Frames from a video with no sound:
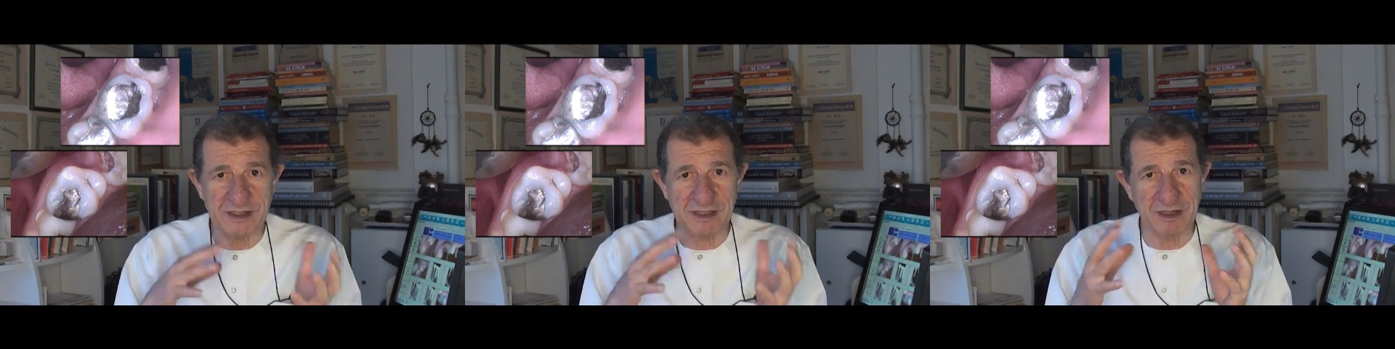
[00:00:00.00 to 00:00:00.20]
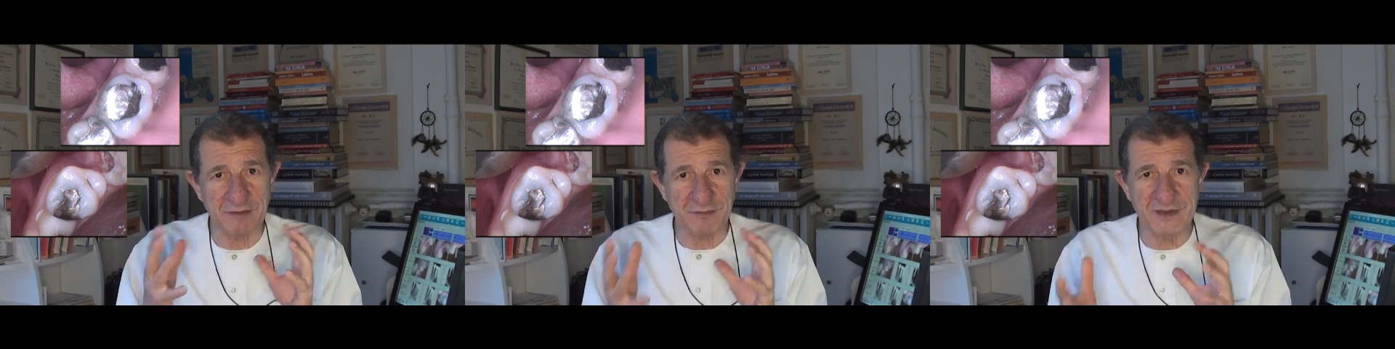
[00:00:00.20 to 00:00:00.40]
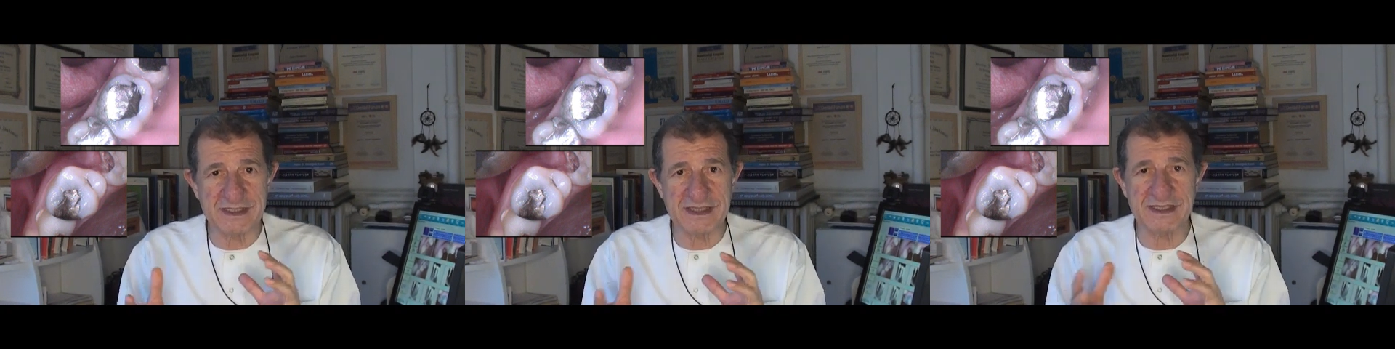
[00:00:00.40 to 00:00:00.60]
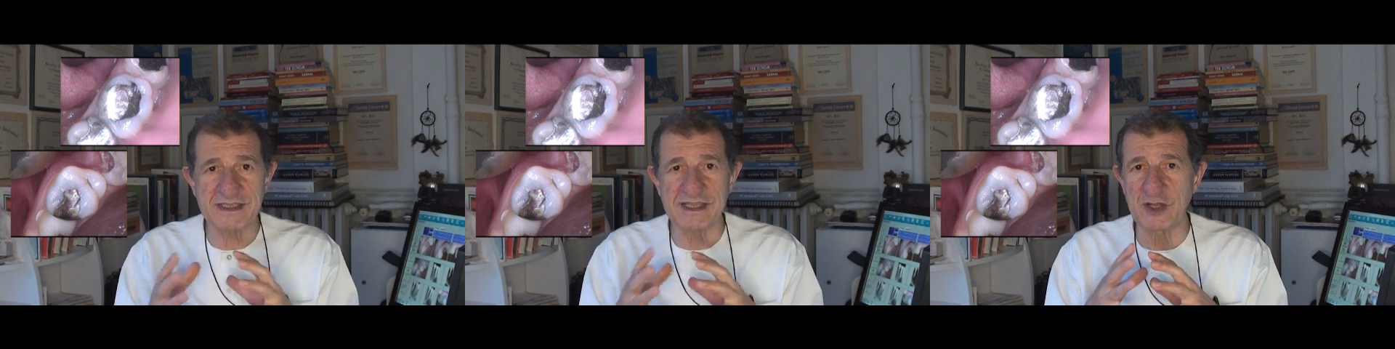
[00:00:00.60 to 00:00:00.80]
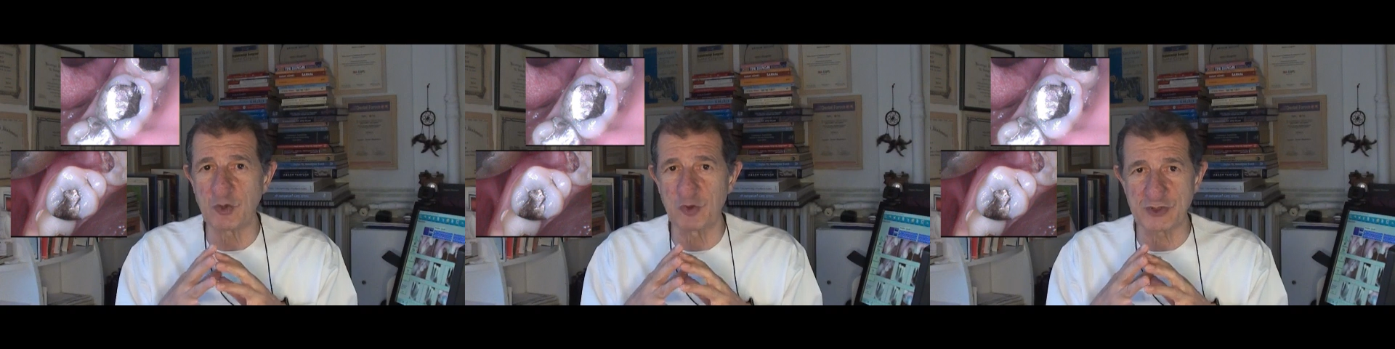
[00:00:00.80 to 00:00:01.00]
and
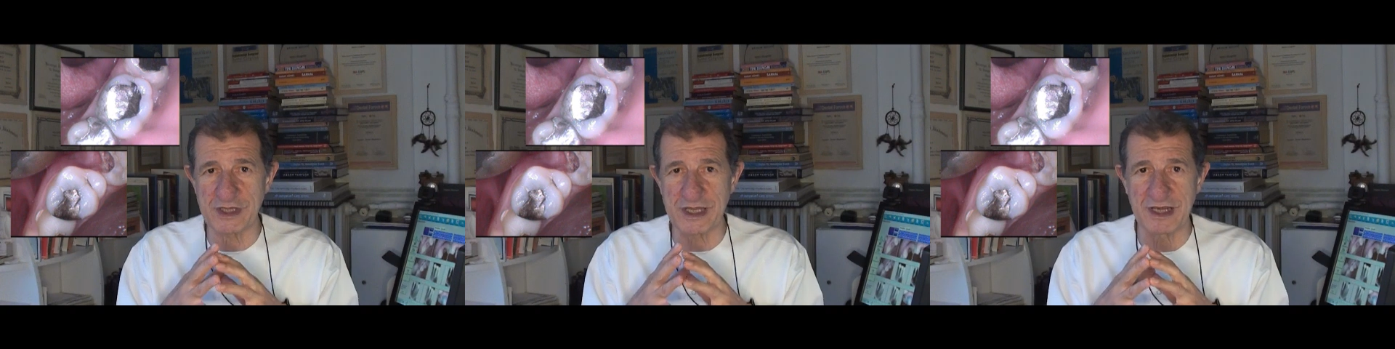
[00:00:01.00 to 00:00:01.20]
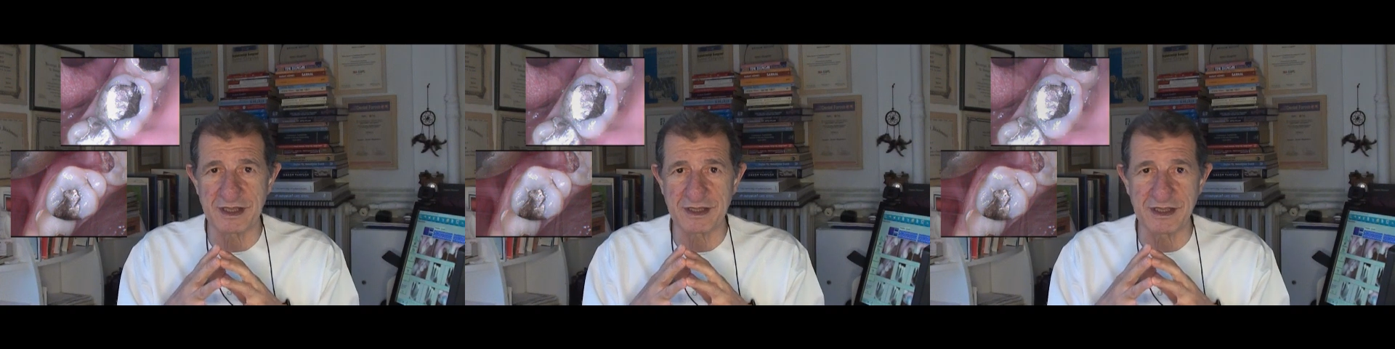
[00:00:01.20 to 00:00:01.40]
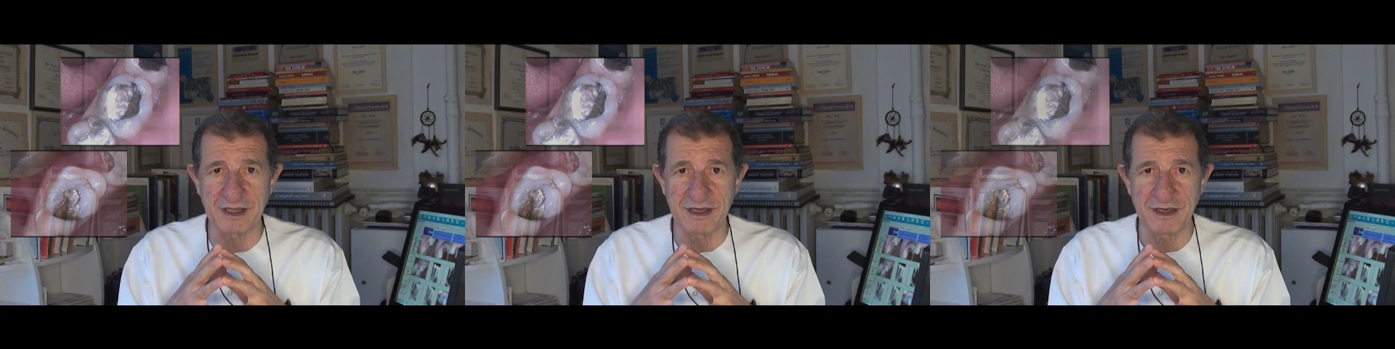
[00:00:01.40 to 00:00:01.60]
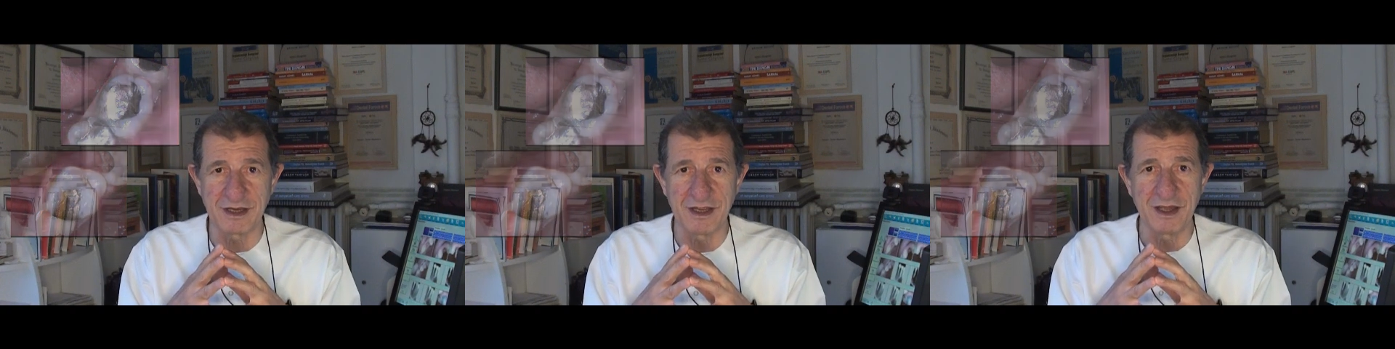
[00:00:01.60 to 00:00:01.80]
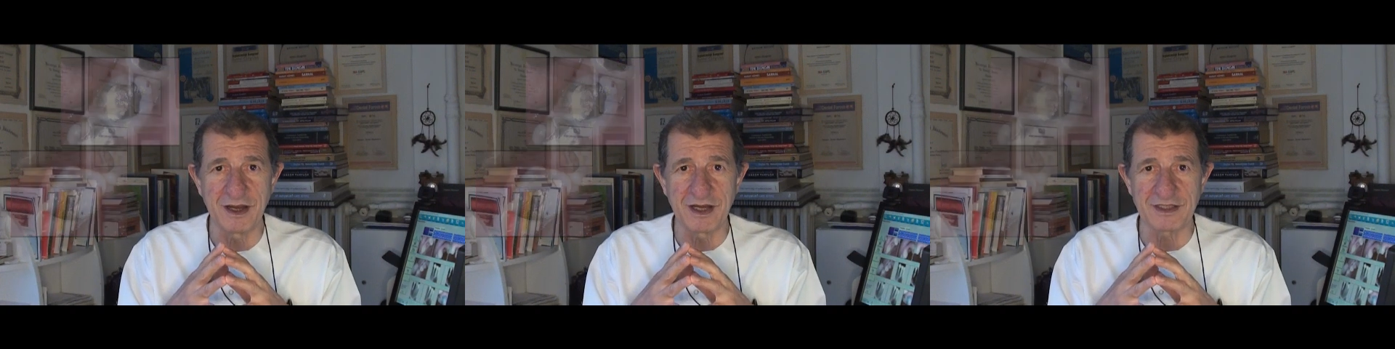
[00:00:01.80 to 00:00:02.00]
large to hold the
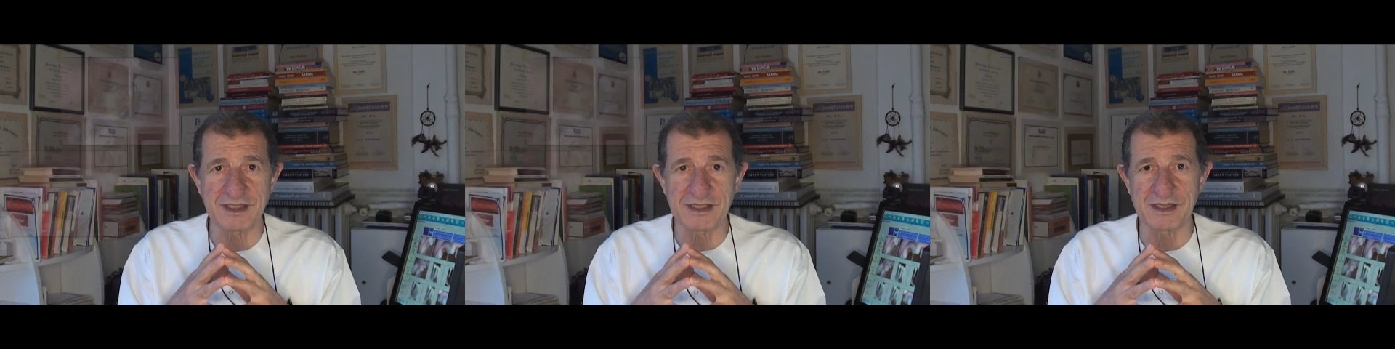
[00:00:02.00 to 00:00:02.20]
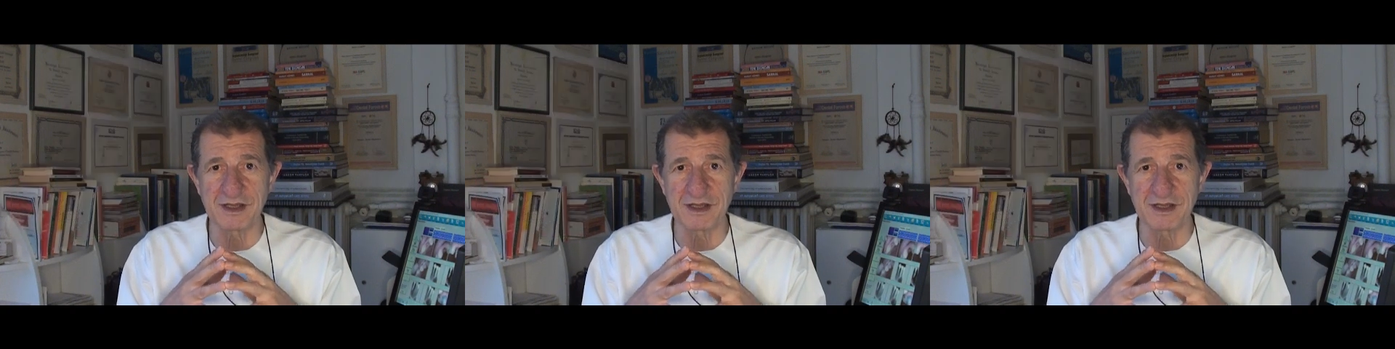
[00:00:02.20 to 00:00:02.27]
filling.